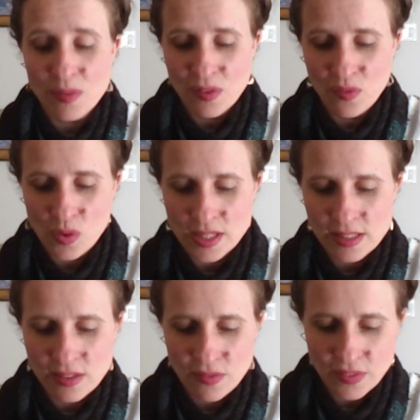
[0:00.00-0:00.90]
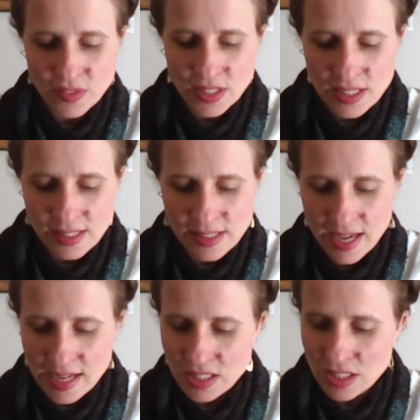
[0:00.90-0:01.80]
from the 40s and 50s
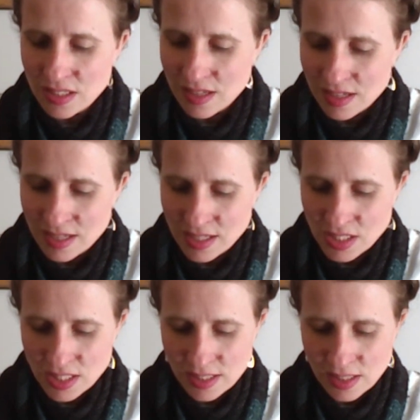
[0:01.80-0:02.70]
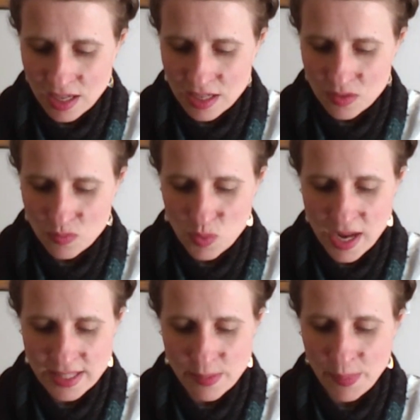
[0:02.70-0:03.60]
that she's cut out. One
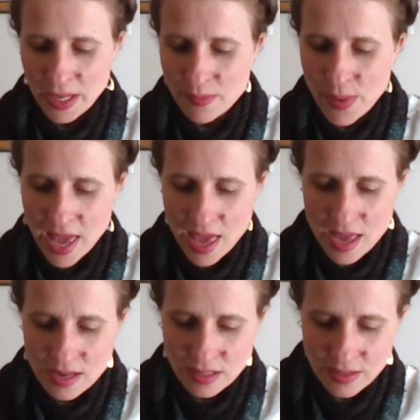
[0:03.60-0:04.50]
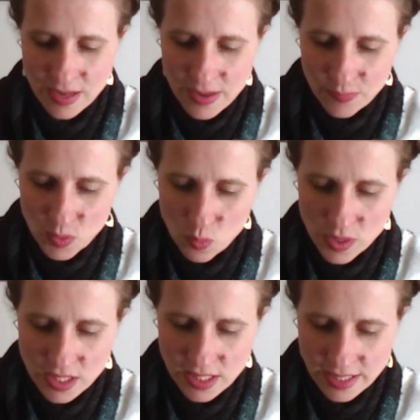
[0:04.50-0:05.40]
has a button band,
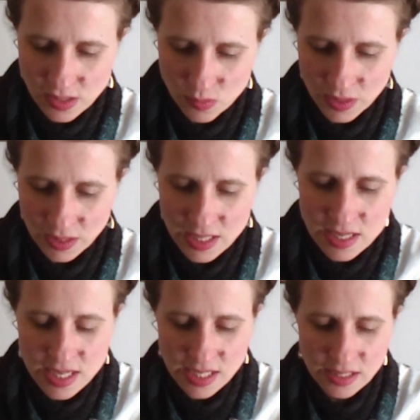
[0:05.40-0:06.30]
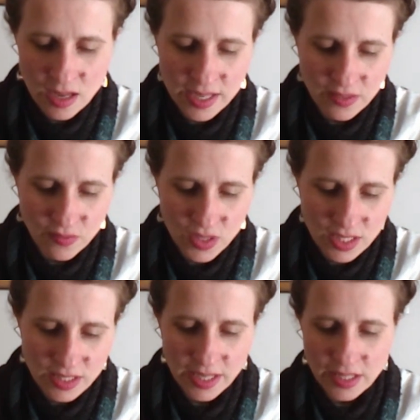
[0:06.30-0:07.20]
one just has a really neat kind of
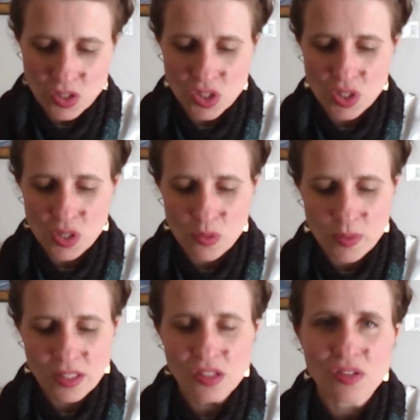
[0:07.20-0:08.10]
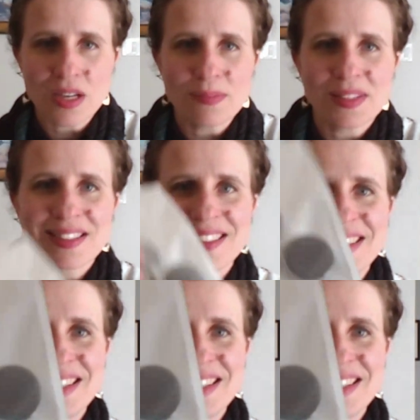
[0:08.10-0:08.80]
knitted texture, one stripes.